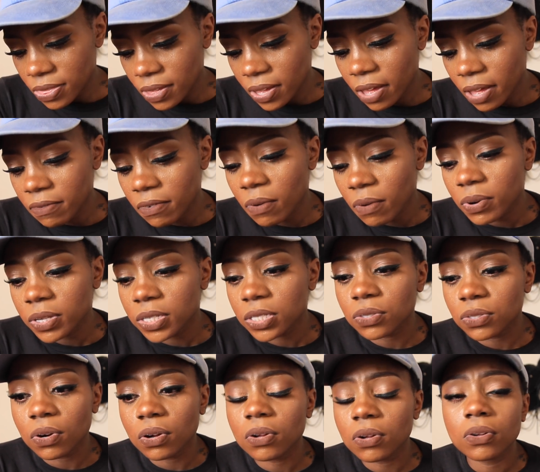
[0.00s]
think I've always
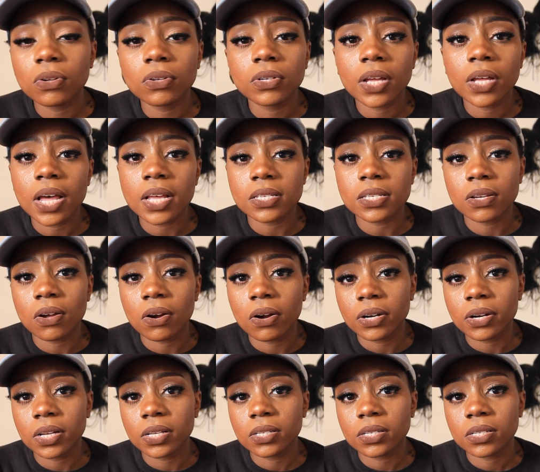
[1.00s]
struggled as an
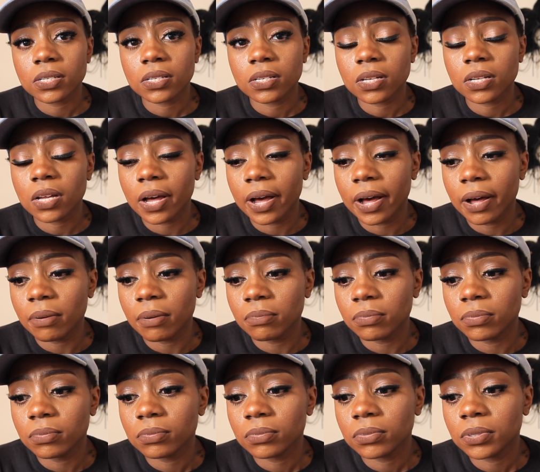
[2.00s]
artist
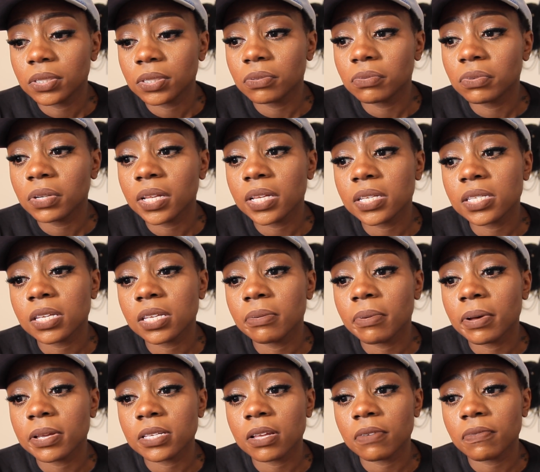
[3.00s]
to really see
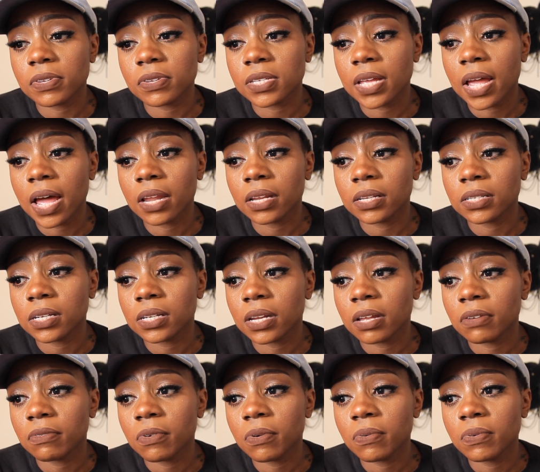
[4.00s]
myself as talented.
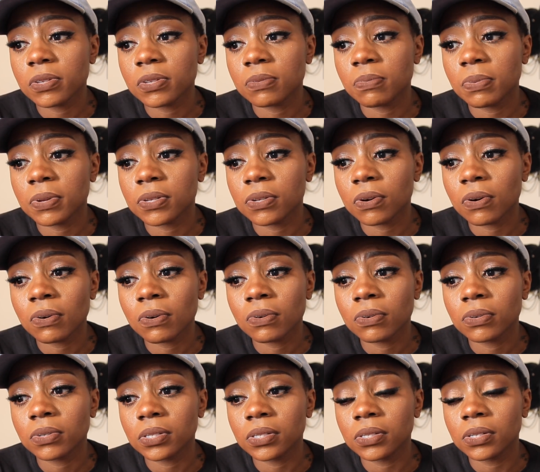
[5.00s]
I've always been
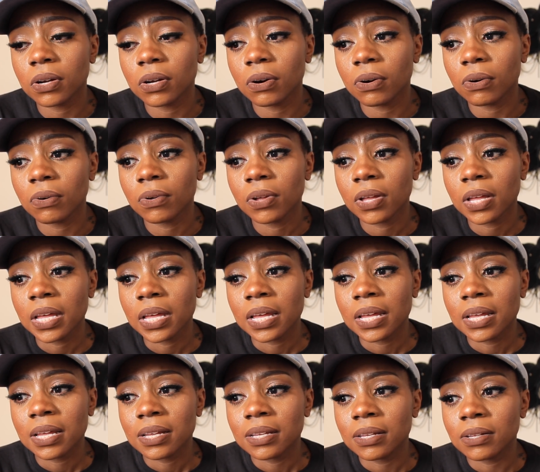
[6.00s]
told, you know,
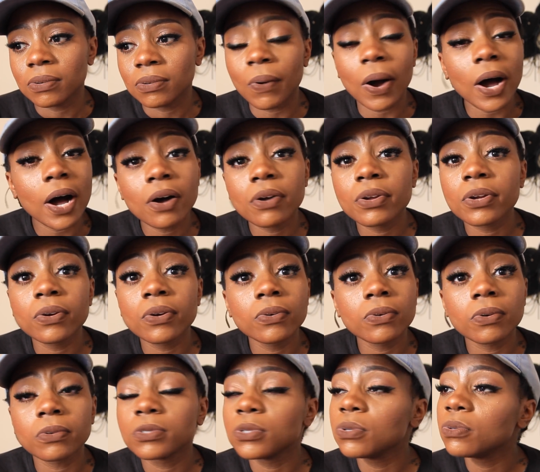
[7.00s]
wow,
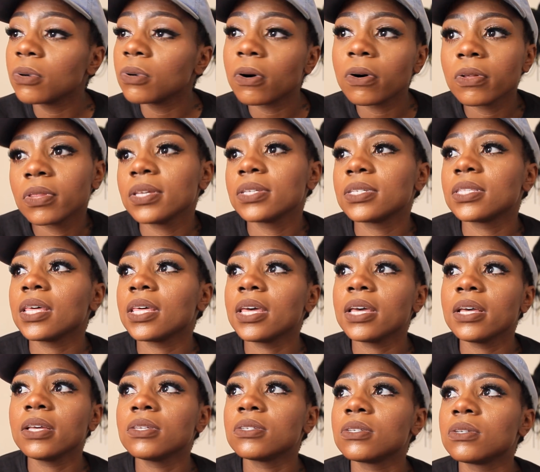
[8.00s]
you do all these
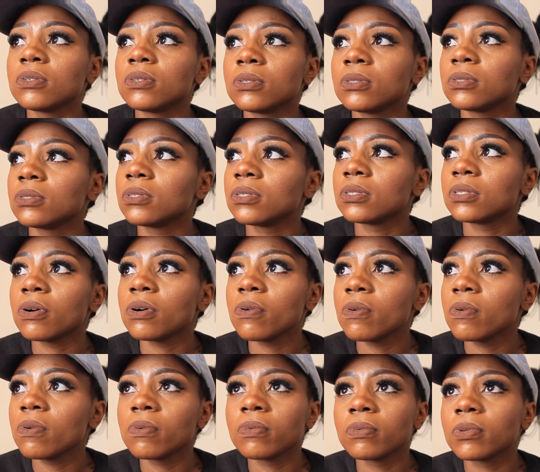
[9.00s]
things, you're
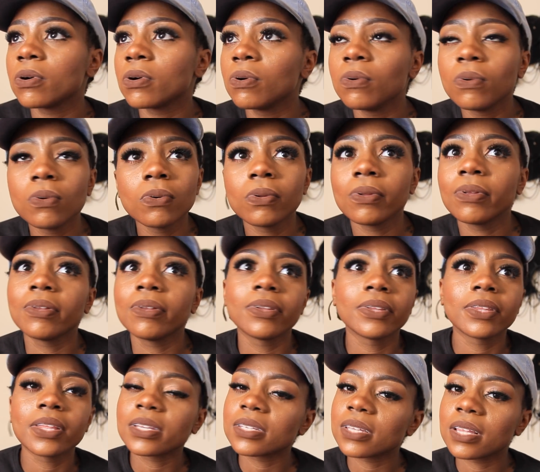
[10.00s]
so cool,
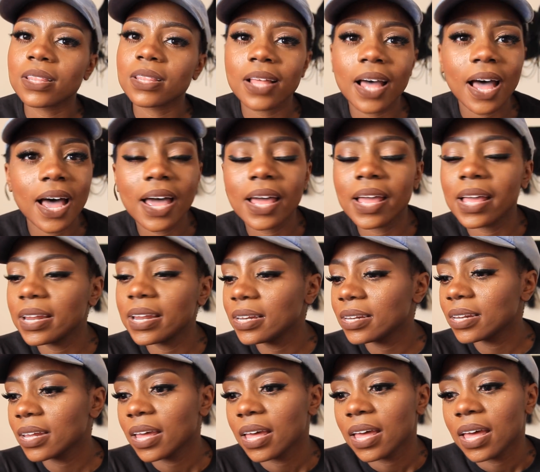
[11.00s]
and this and that,
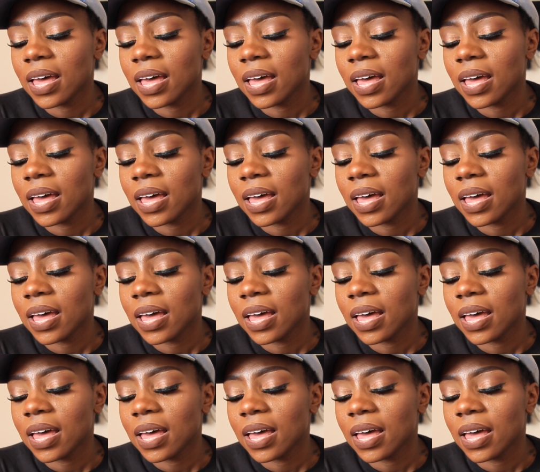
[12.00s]
and